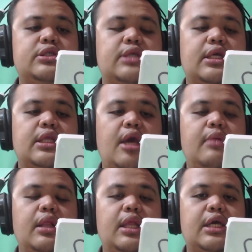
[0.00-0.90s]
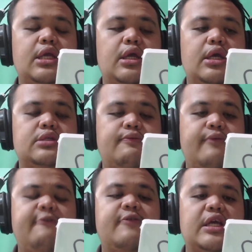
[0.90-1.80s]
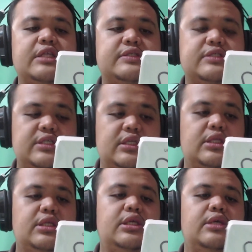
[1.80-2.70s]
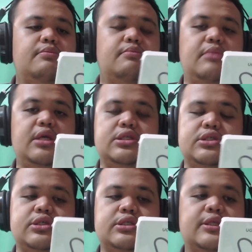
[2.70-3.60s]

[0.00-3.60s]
and cable length is 15 centimeters.